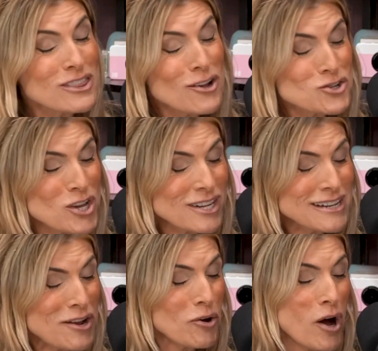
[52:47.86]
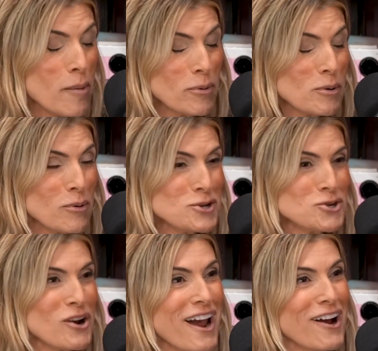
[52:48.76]
thought she had a dingle hopper to brush
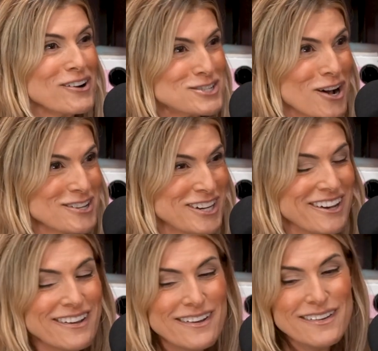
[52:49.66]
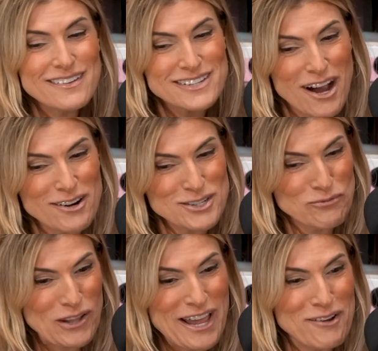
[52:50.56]
her hair and talk to
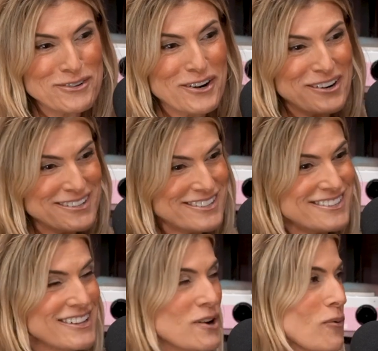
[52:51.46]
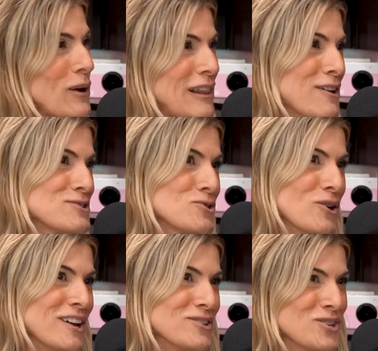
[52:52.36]
Flounder, and we lost
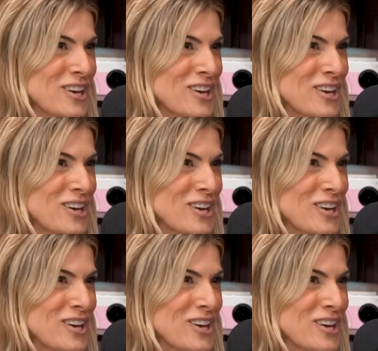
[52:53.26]
Trish.